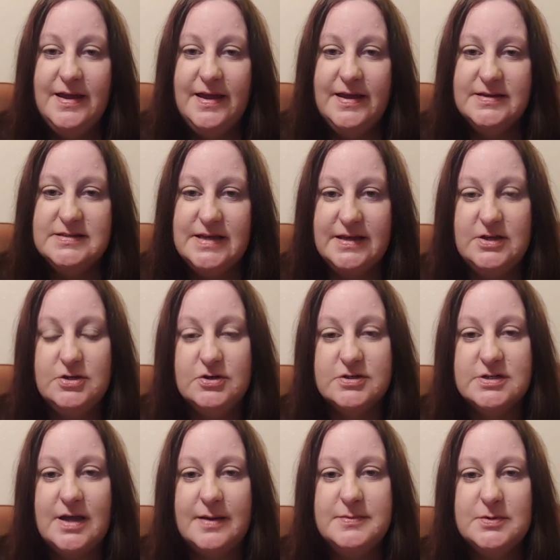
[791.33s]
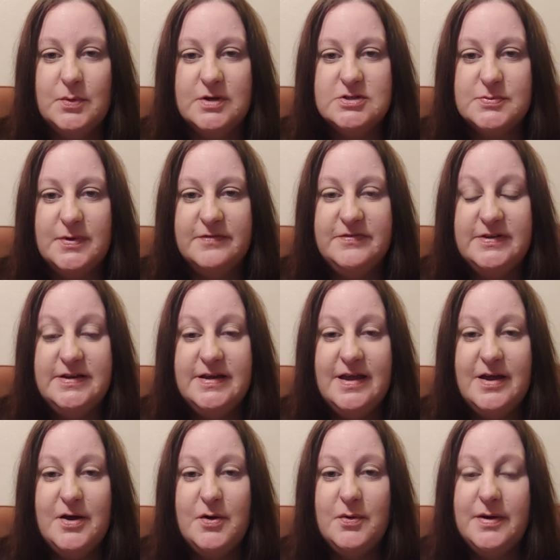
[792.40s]
and taking your time to watch my
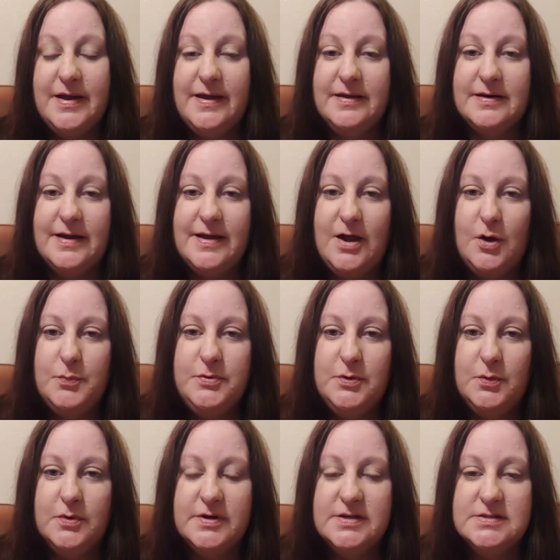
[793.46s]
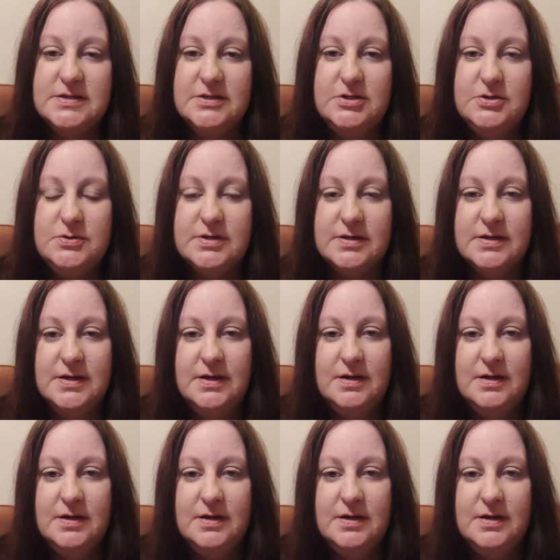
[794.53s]
video, and I hope you will continue to